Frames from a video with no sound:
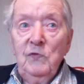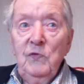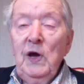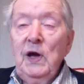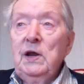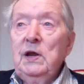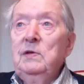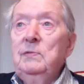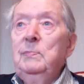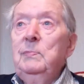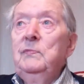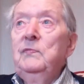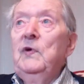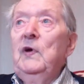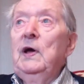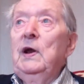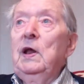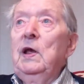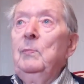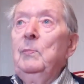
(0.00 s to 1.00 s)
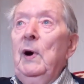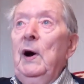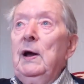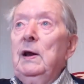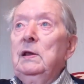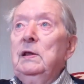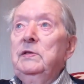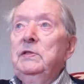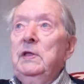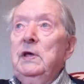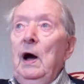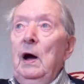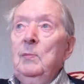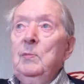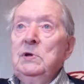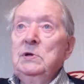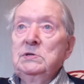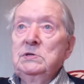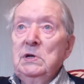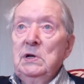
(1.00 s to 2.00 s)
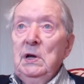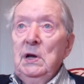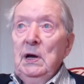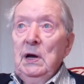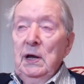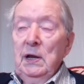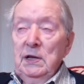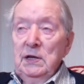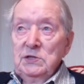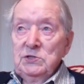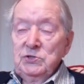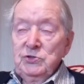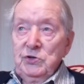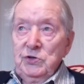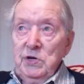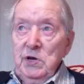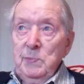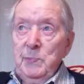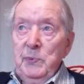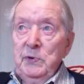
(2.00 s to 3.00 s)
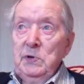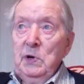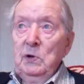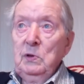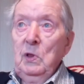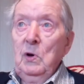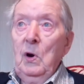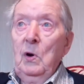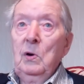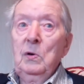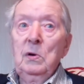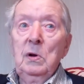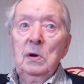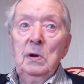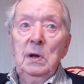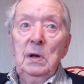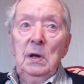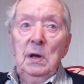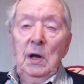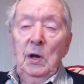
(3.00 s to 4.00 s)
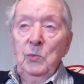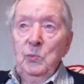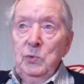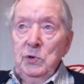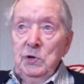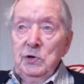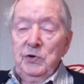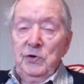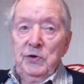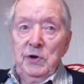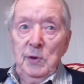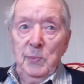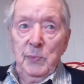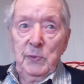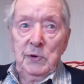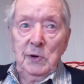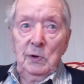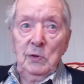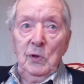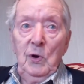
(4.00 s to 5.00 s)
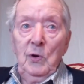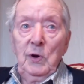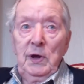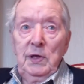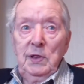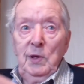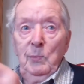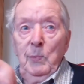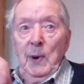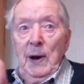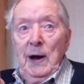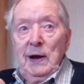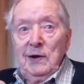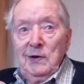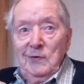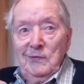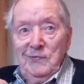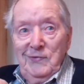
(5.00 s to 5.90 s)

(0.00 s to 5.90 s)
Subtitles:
Very, very badly damaged, and it's creeping along, and we're creeping along at the back